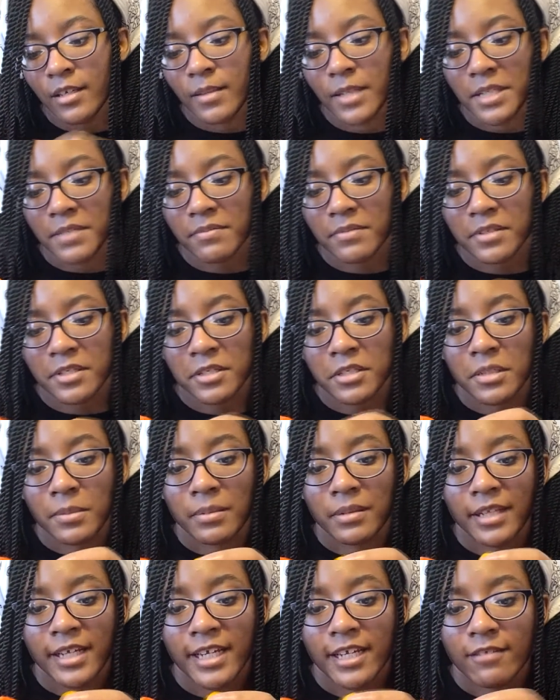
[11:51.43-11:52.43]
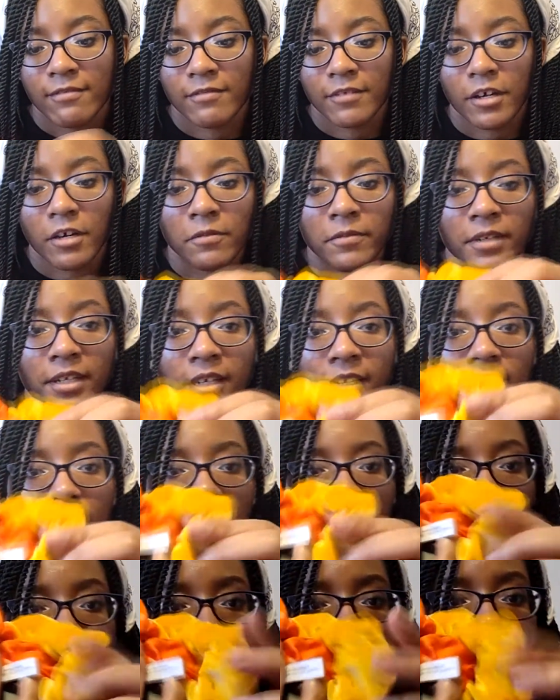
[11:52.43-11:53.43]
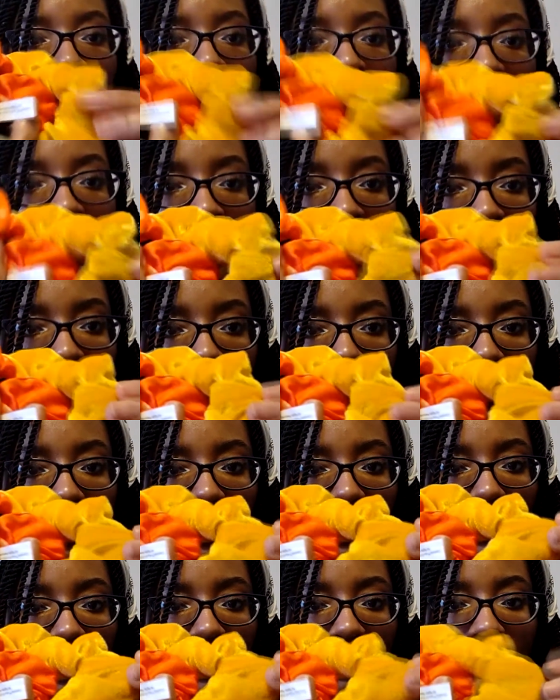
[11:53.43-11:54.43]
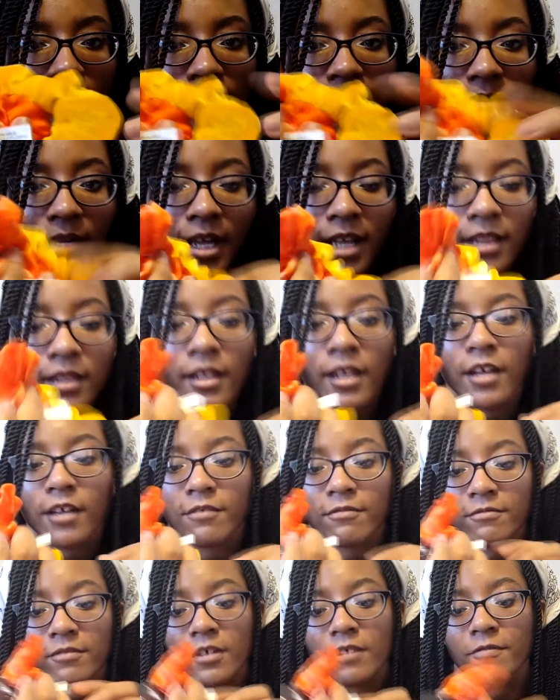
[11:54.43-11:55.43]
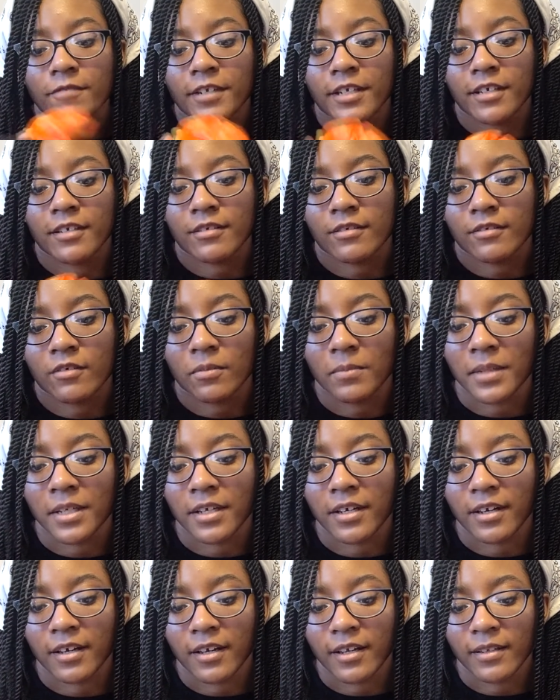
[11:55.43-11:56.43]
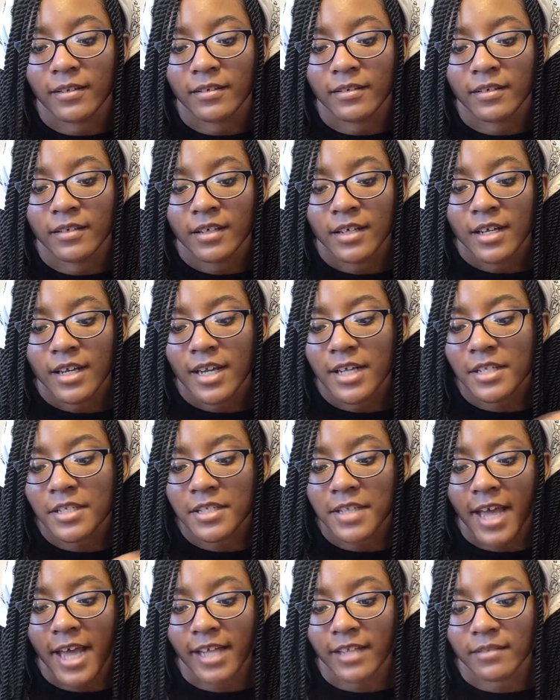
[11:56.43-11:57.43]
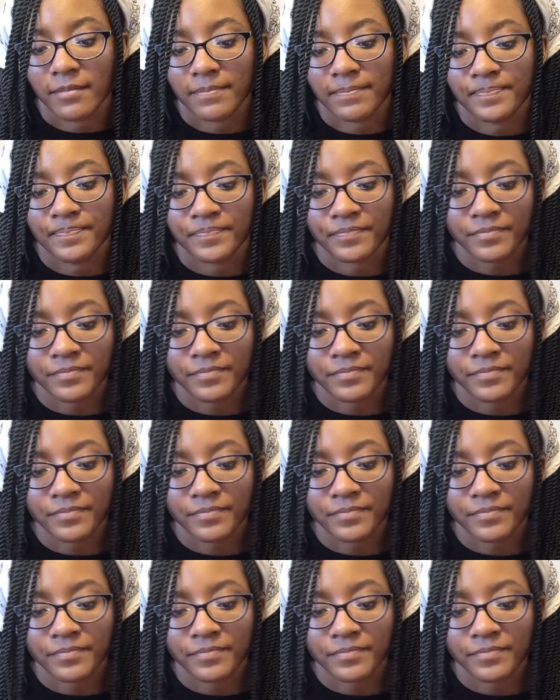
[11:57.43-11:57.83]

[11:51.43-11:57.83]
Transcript: This one's just a plain velvet yellow. I love velvet. Oh, my God. And satin.